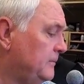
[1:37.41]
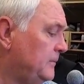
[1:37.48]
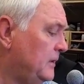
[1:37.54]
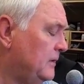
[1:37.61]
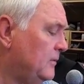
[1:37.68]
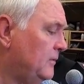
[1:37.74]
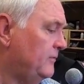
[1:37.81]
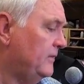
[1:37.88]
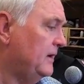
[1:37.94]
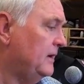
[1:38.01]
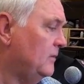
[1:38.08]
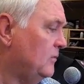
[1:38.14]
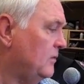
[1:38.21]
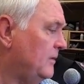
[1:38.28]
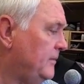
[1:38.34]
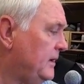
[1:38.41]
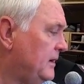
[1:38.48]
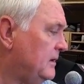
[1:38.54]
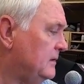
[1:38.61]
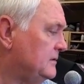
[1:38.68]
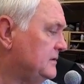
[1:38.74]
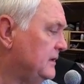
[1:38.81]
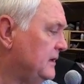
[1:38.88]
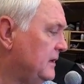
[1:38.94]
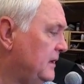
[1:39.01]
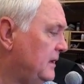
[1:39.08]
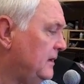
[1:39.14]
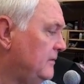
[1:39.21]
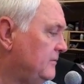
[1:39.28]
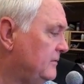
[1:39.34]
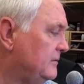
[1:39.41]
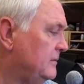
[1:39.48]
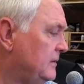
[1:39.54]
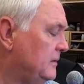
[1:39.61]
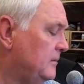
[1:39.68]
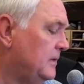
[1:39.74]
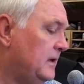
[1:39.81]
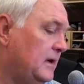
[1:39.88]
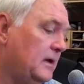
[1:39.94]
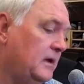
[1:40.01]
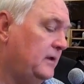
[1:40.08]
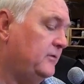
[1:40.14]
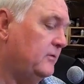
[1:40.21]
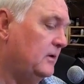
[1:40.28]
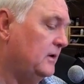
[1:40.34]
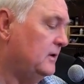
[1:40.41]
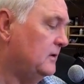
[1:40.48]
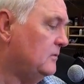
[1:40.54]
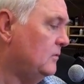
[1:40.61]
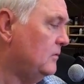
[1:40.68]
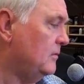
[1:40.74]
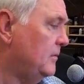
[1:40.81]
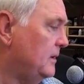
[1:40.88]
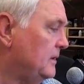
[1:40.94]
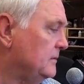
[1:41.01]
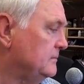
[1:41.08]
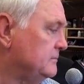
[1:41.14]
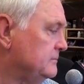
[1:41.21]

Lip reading: We finally wore him down the second half. But he's a really good quarterback.